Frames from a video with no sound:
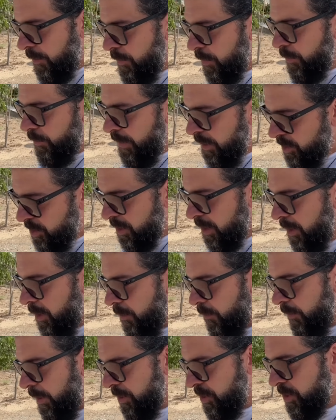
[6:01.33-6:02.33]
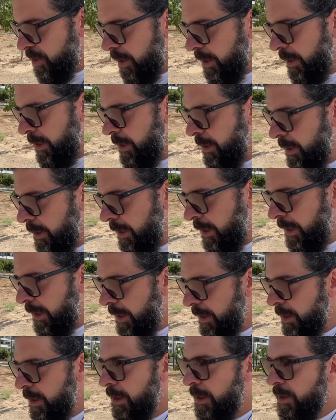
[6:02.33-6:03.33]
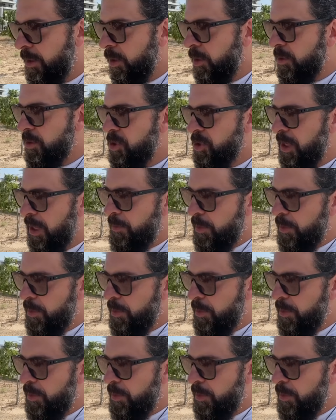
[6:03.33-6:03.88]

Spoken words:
with Russia. Russia can negotiate